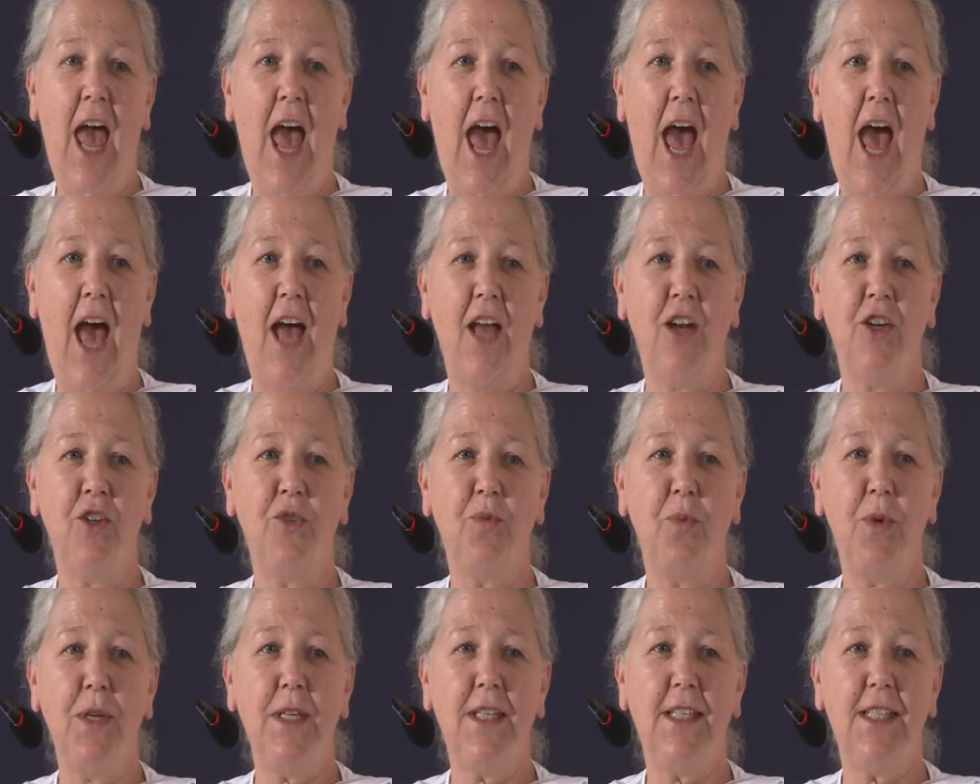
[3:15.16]
And
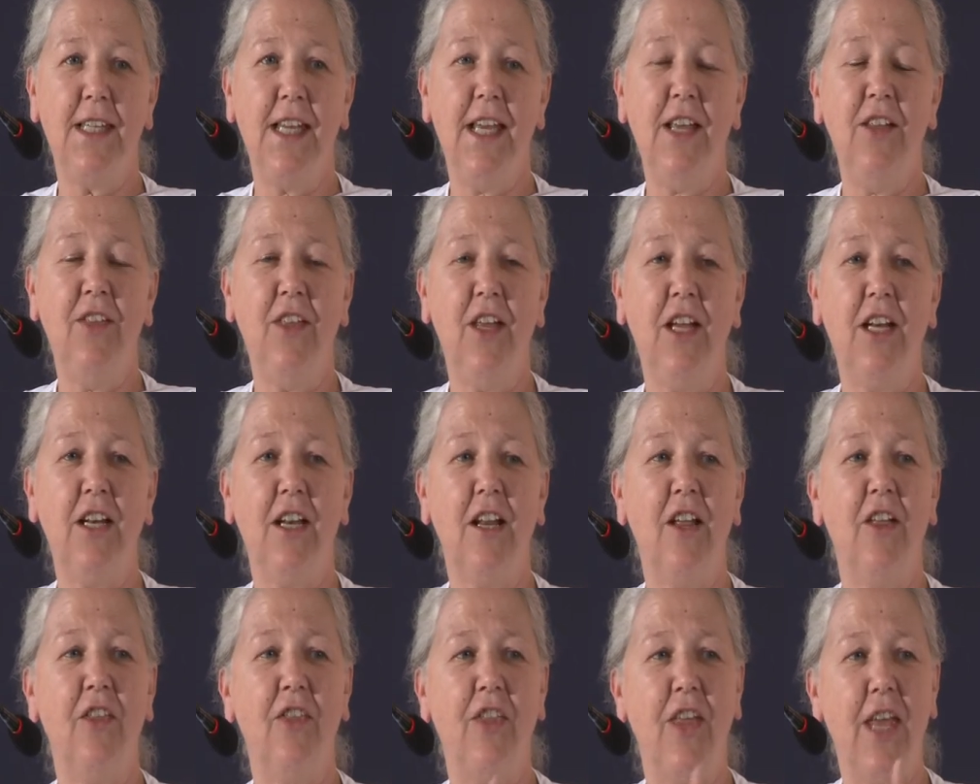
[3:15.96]
we see that
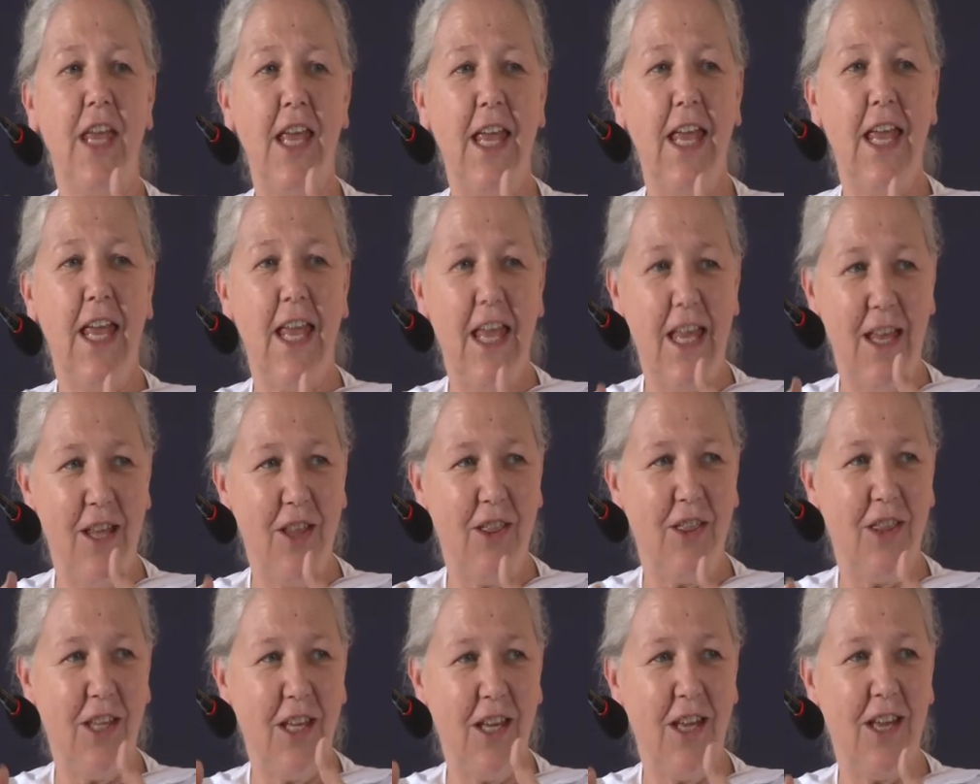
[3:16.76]

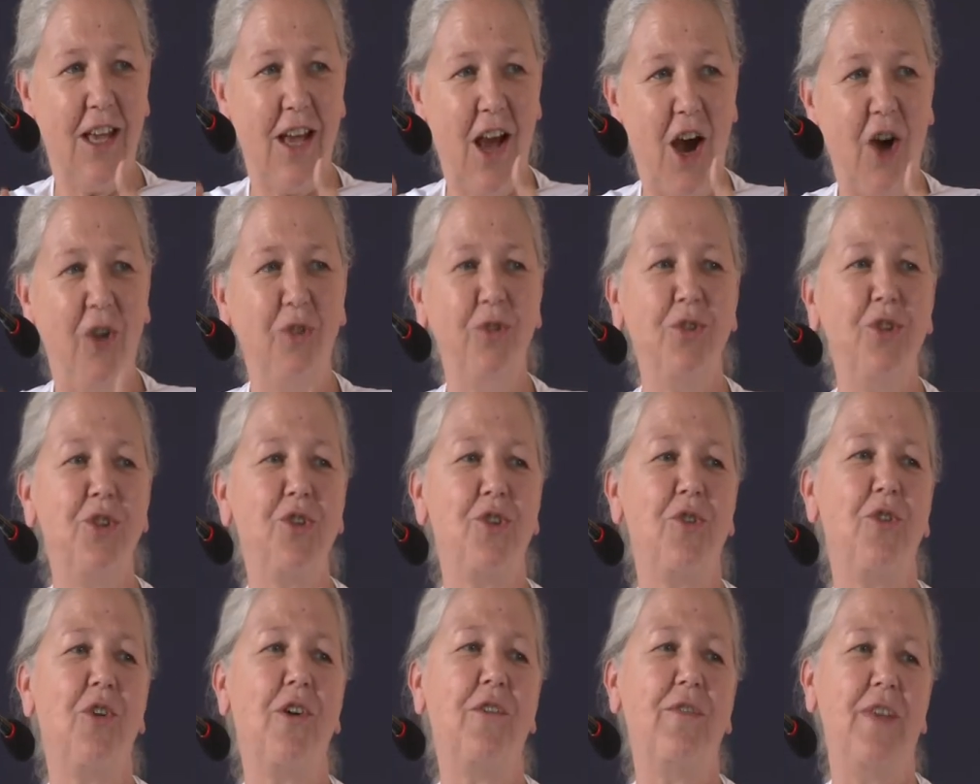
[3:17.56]
the
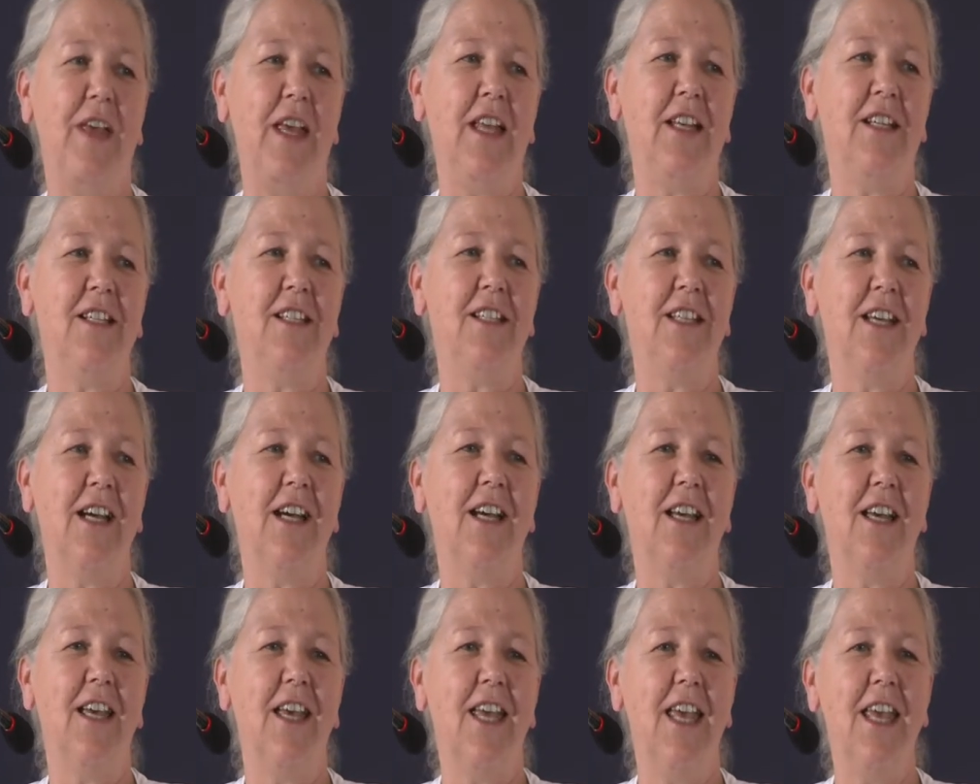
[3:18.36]
culture of
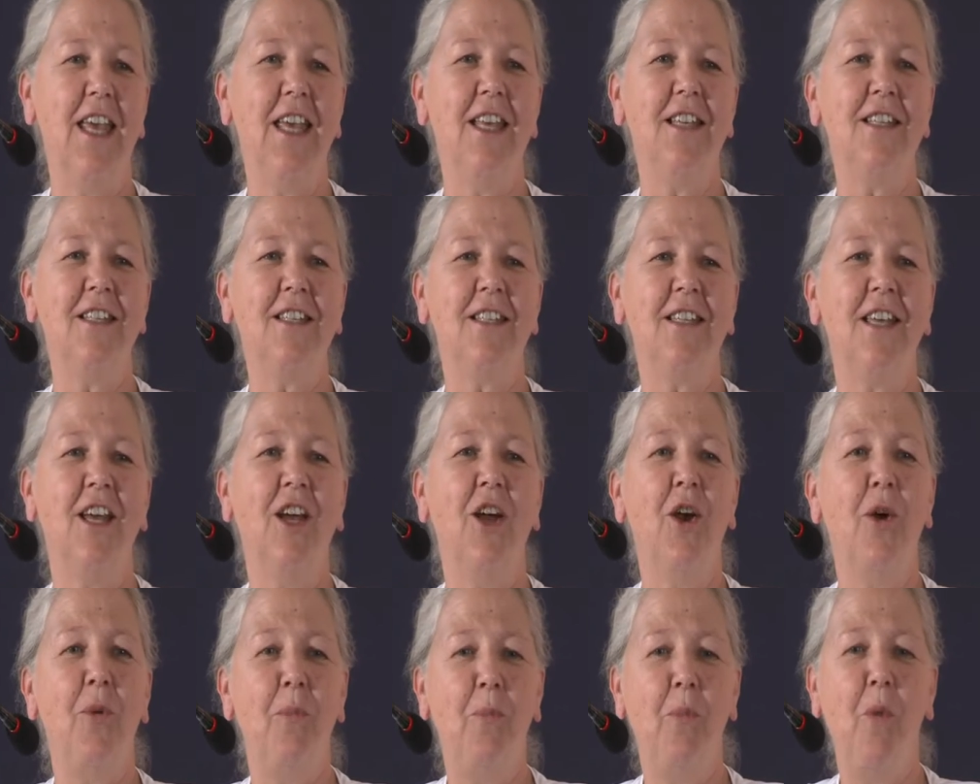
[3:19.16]
India is
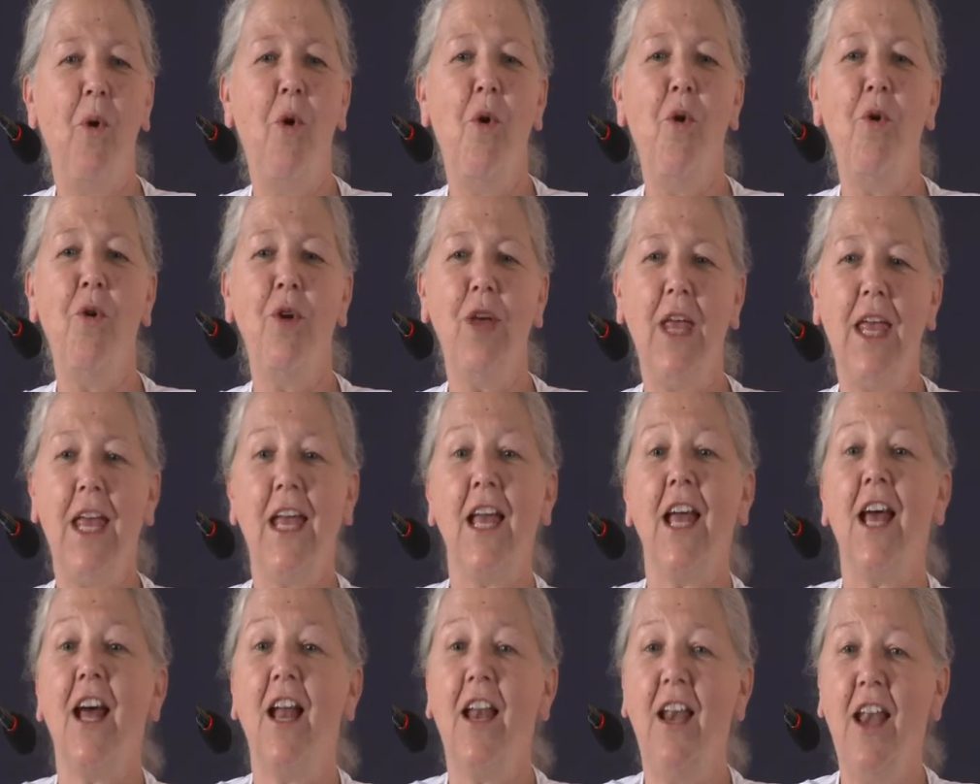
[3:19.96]
more
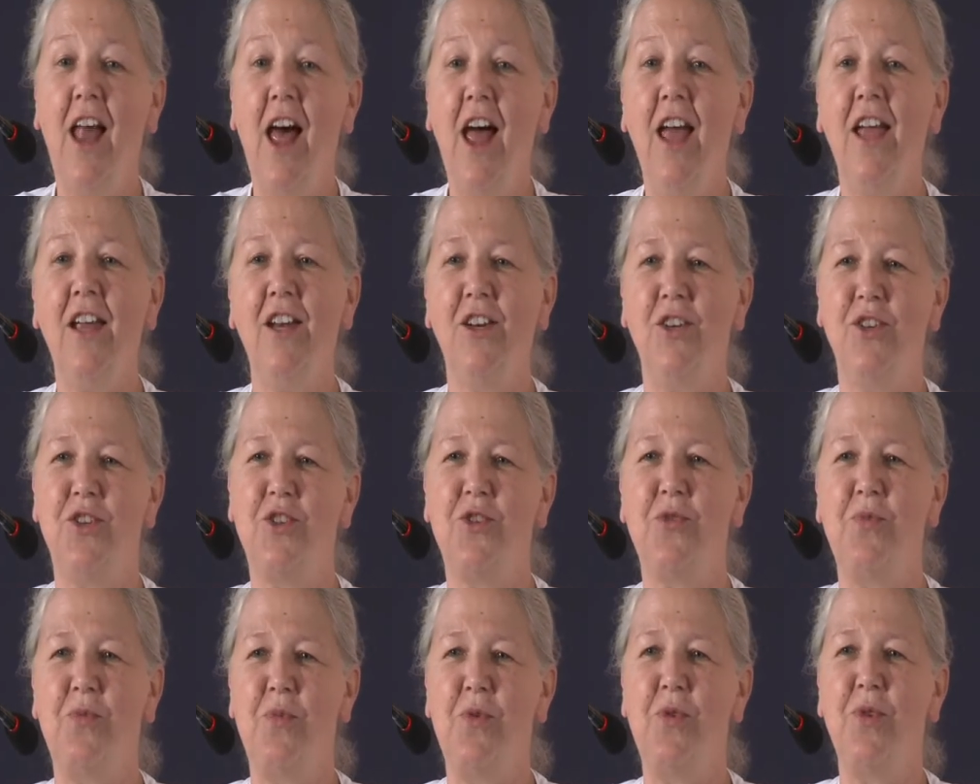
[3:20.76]
inclined
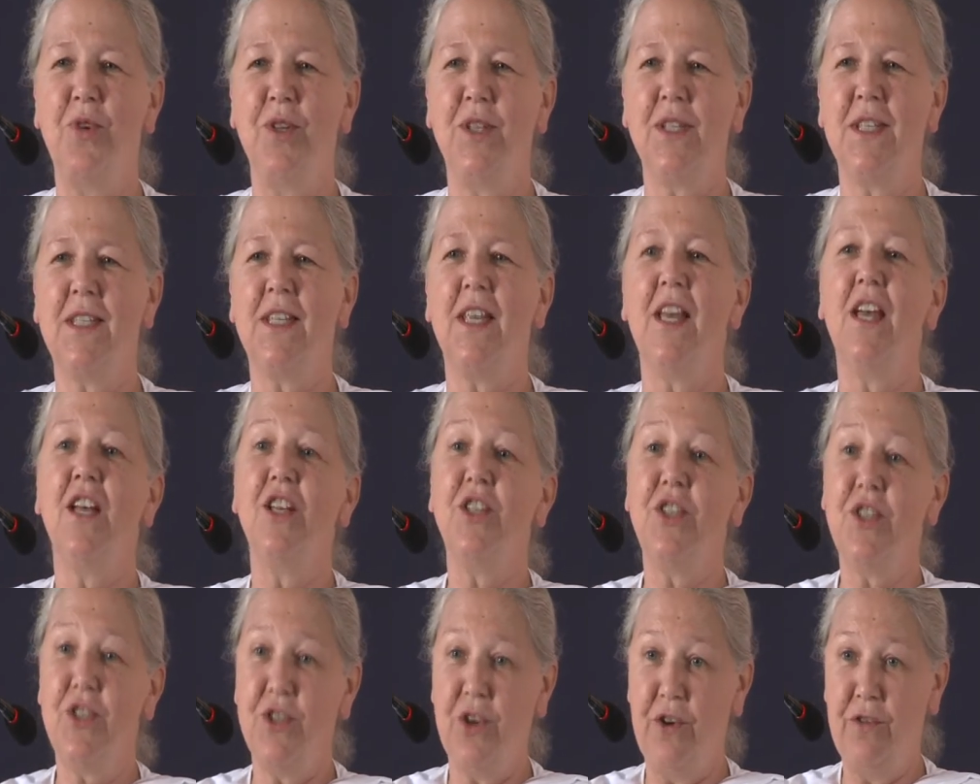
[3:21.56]
towards
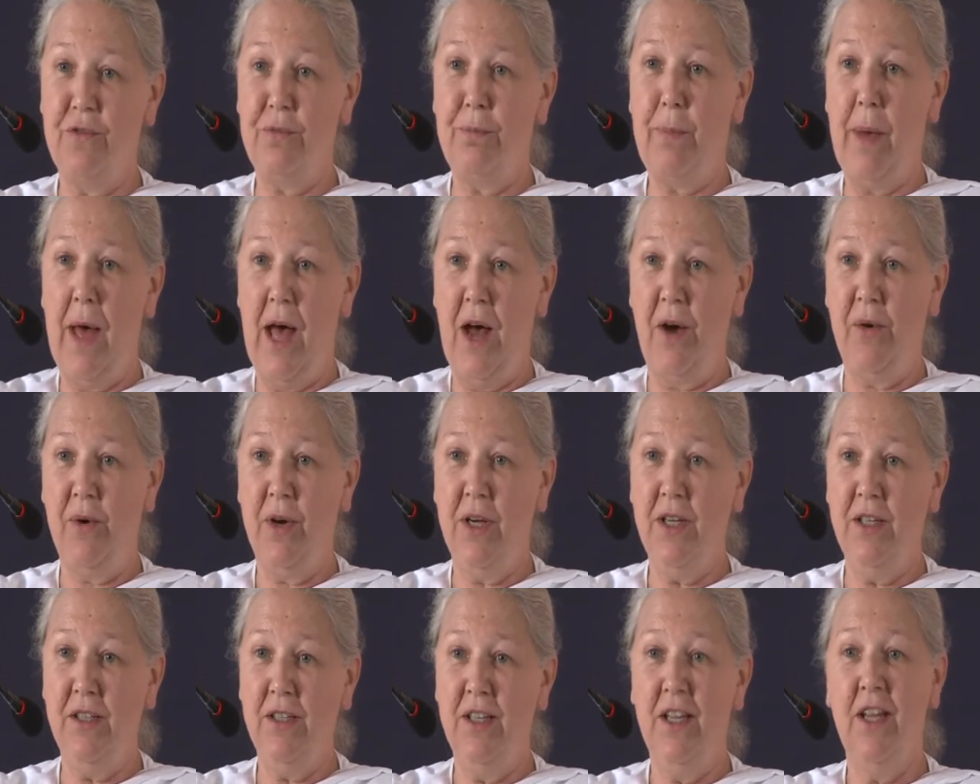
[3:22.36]
soft
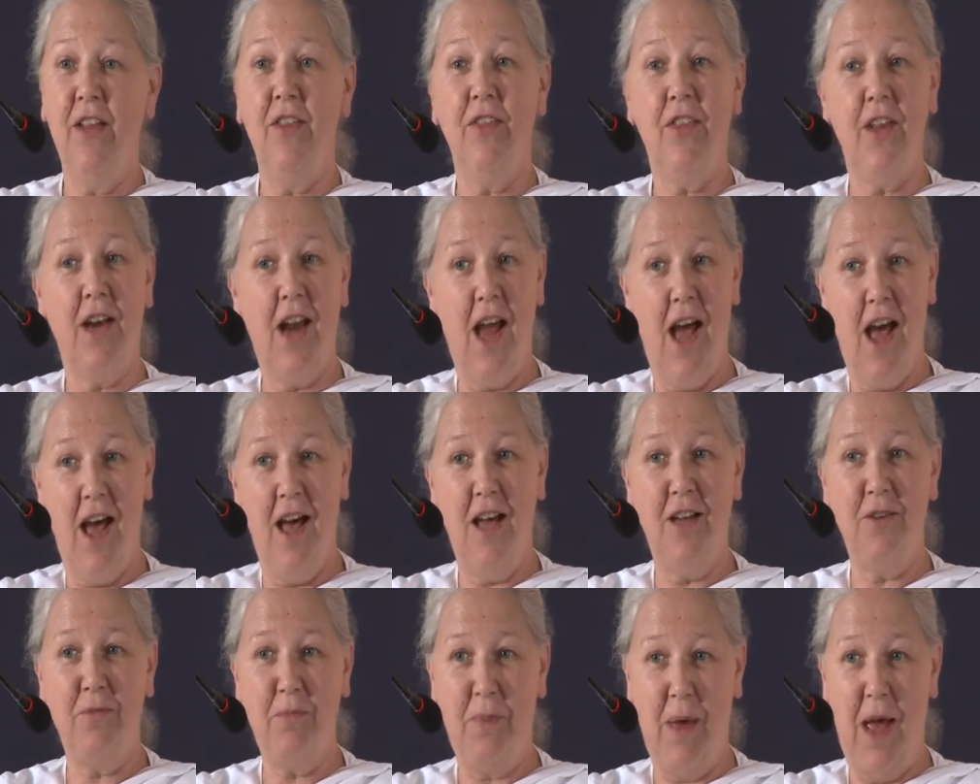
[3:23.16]
power than
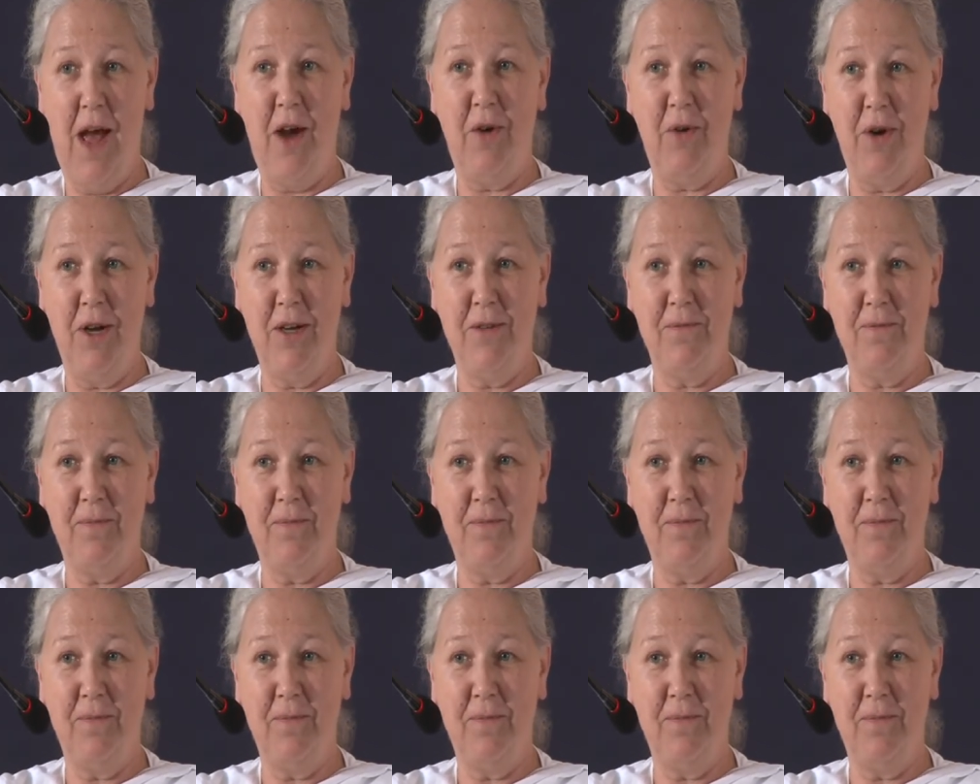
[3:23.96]
hard power.